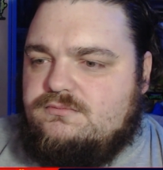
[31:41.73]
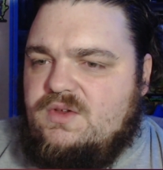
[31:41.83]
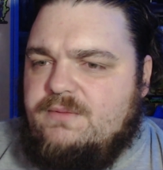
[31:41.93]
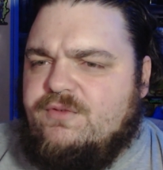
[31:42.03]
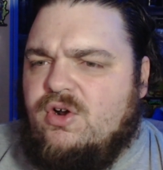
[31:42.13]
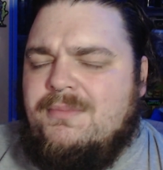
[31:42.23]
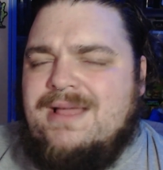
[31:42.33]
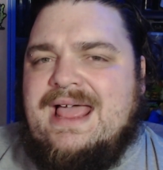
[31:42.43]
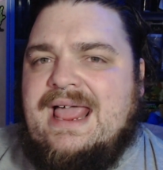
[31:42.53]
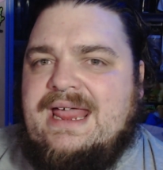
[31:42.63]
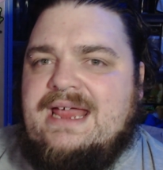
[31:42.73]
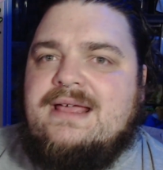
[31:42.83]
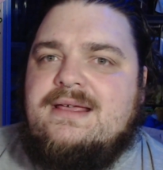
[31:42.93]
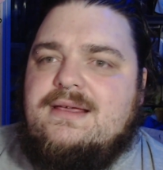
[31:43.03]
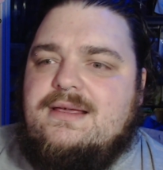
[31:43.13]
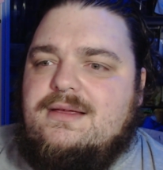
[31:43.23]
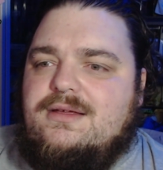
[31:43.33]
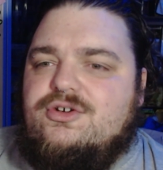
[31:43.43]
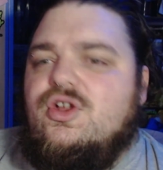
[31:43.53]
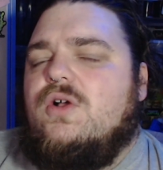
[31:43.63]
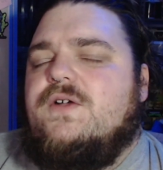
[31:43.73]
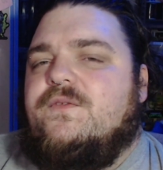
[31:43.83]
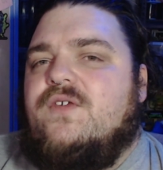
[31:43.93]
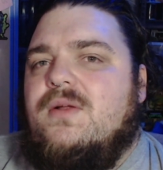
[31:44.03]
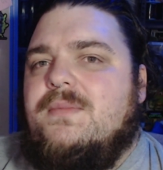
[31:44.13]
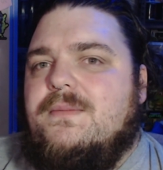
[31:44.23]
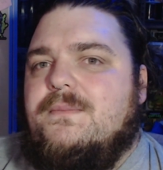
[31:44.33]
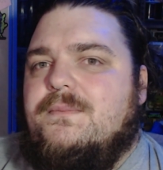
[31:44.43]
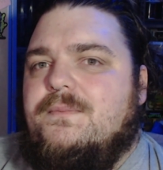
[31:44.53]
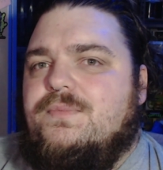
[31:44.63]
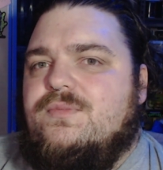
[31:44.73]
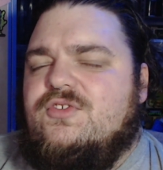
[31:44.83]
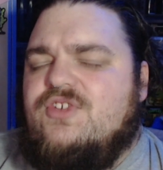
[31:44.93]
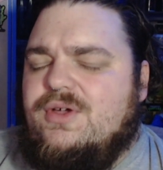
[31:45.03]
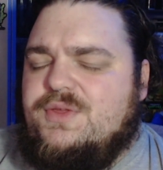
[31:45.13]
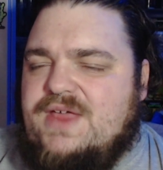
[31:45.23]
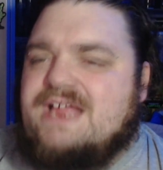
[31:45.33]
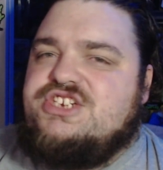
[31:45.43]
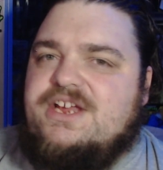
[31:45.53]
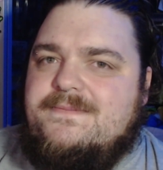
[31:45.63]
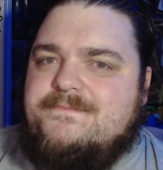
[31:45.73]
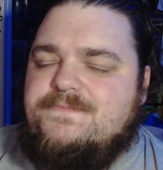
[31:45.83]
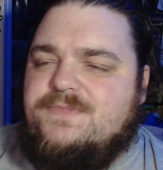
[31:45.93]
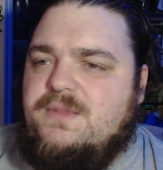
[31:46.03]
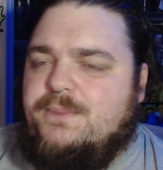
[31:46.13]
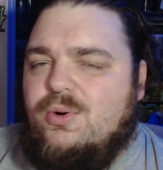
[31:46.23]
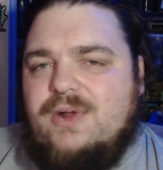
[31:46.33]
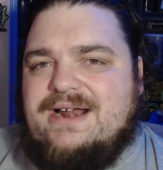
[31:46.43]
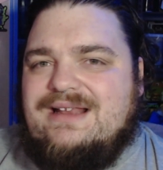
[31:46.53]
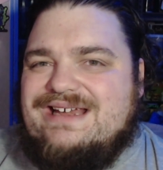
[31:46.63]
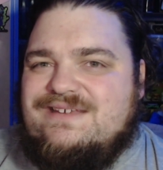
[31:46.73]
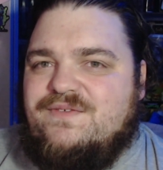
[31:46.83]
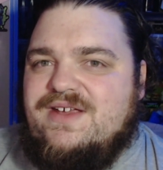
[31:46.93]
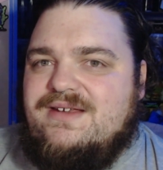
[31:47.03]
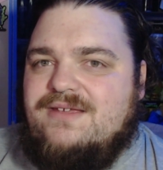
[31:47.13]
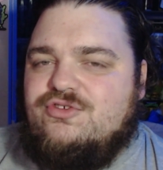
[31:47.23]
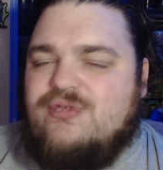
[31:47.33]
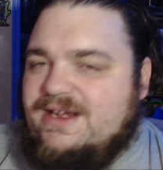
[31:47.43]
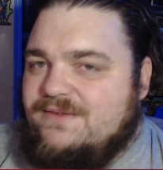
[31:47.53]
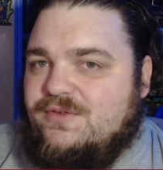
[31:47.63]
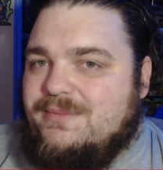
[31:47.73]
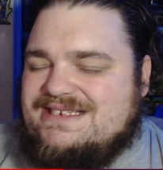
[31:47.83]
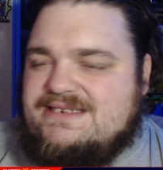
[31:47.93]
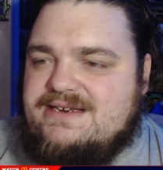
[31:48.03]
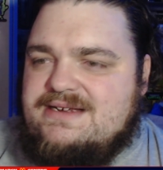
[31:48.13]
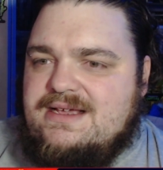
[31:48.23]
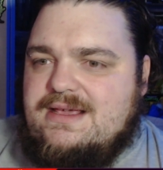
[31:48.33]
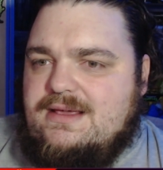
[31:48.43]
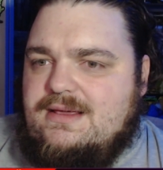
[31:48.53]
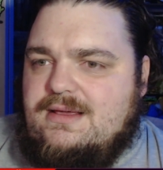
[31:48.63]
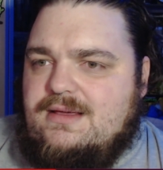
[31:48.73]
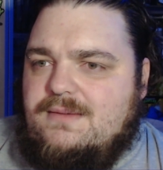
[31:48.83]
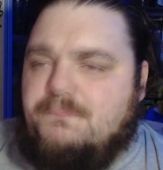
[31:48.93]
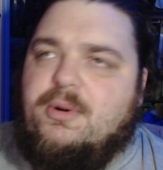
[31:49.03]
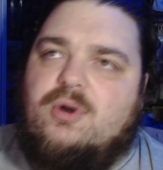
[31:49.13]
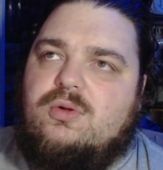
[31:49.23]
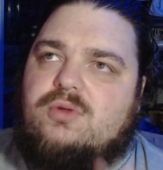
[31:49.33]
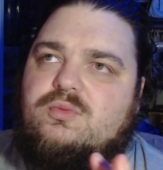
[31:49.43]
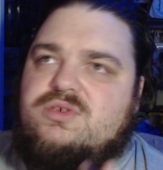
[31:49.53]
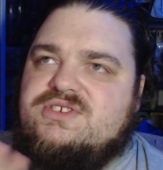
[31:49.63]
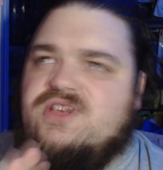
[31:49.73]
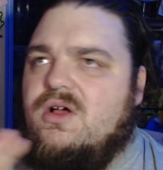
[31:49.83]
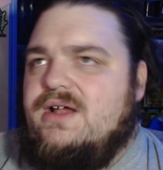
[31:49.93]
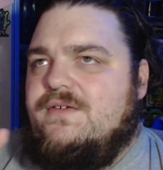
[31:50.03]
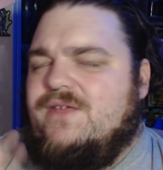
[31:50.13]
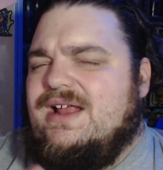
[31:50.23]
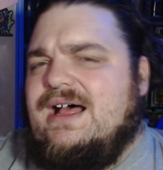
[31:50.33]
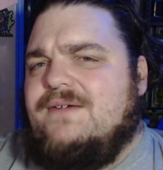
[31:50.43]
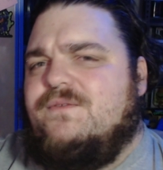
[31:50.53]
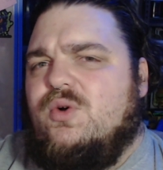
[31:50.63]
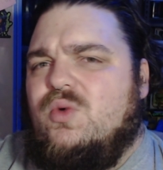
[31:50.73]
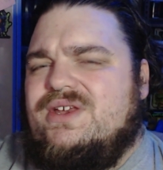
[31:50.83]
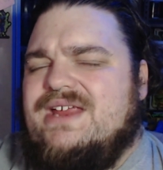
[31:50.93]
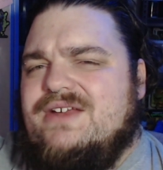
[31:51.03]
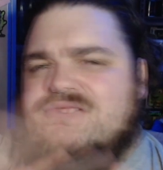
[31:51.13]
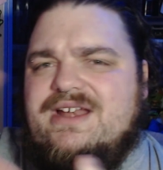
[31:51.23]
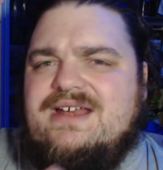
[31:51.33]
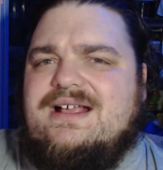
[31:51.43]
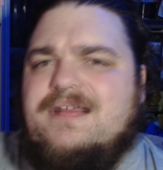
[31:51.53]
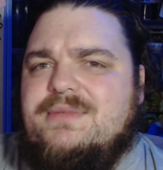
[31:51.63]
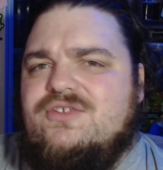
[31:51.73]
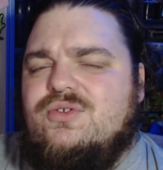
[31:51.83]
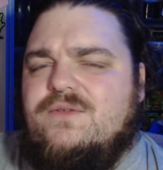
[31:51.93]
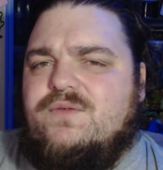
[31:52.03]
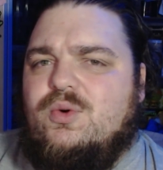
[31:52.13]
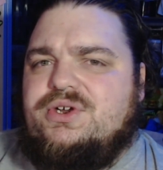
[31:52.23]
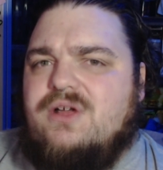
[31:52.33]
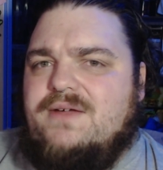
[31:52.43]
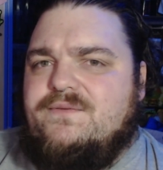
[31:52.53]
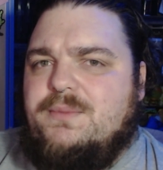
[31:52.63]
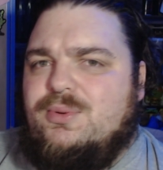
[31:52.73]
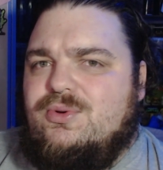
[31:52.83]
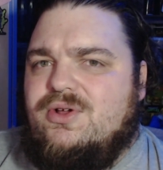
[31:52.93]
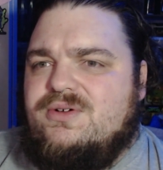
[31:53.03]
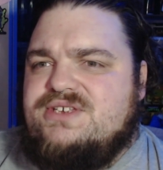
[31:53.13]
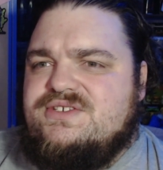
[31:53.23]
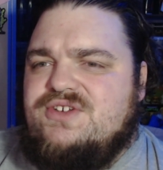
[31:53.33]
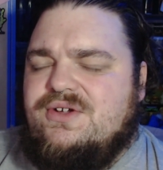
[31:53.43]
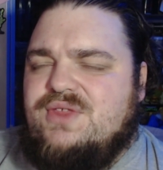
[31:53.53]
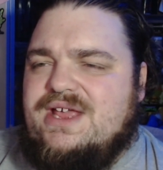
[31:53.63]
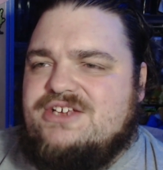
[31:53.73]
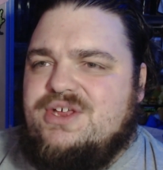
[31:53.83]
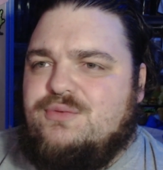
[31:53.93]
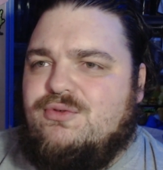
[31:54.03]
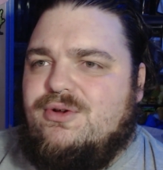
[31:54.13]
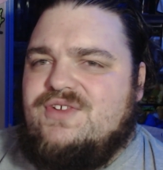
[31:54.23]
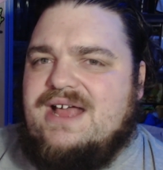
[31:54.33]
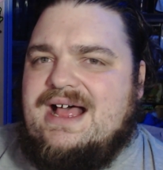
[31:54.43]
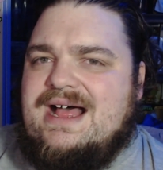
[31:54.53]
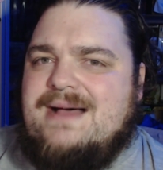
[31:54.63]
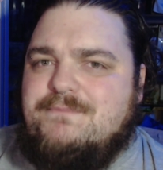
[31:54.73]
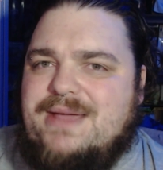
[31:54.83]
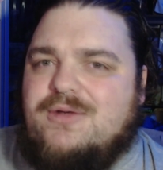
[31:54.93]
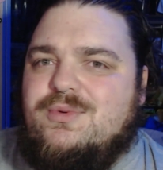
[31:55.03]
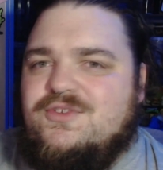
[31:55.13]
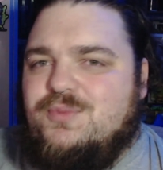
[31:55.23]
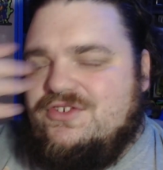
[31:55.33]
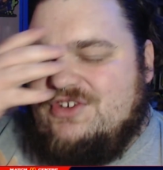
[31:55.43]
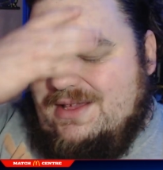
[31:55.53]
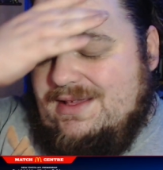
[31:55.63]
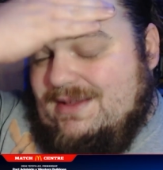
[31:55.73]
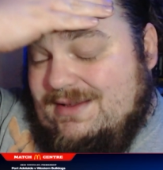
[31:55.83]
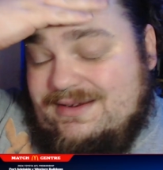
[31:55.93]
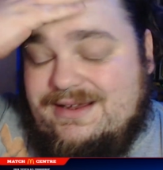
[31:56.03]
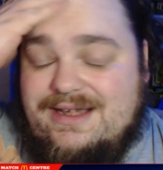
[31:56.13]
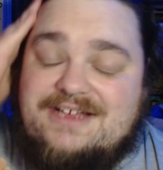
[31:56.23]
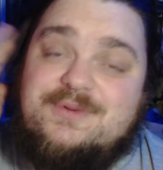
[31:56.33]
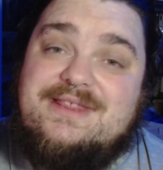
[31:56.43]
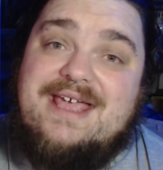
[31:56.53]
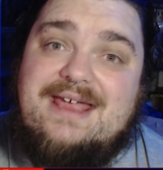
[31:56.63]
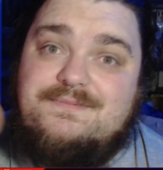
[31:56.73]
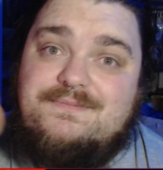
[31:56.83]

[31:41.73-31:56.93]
from a knock from Zirk Thatcher, the Port Adelaide defender, traded from Essendon. Ball was kind of at half forward, getting ready to come into the forward line for the Bulldogs, and Zirk Thatcher throws an arm backwards, which connects with the head